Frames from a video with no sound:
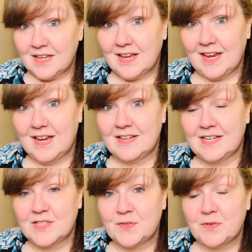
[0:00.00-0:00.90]
and
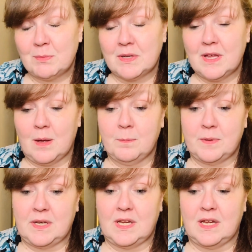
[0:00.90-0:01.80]
it's from a
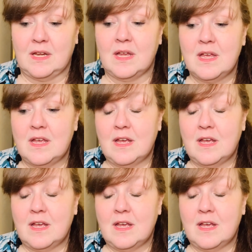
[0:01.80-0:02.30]
company,